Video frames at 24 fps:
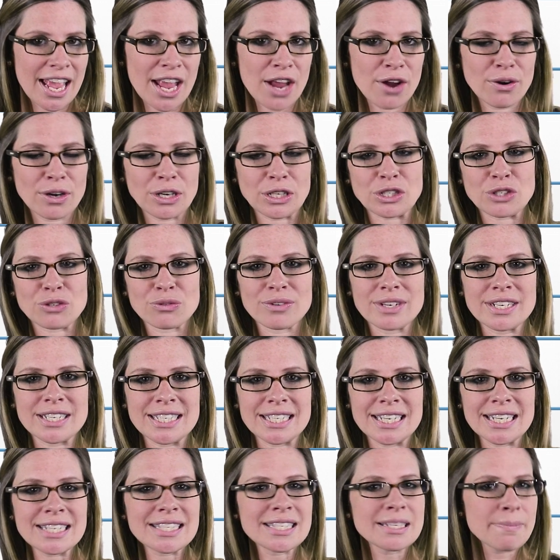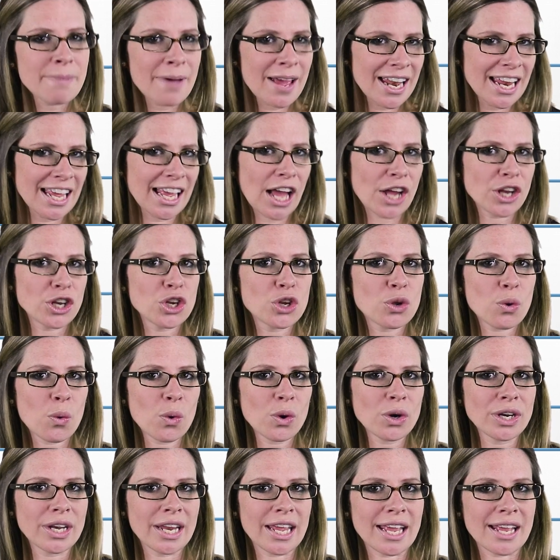characteristics depending on
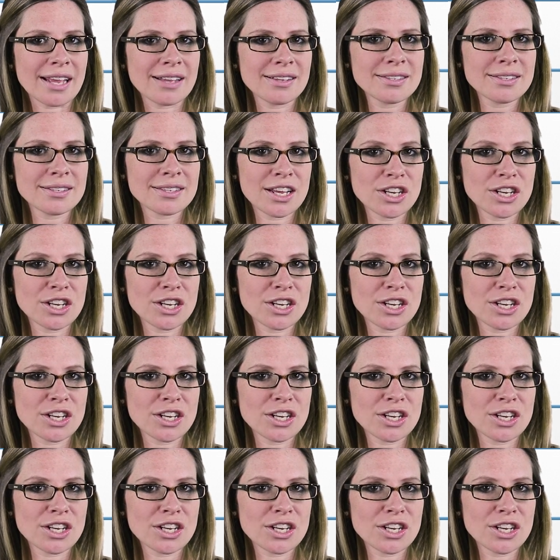your needs,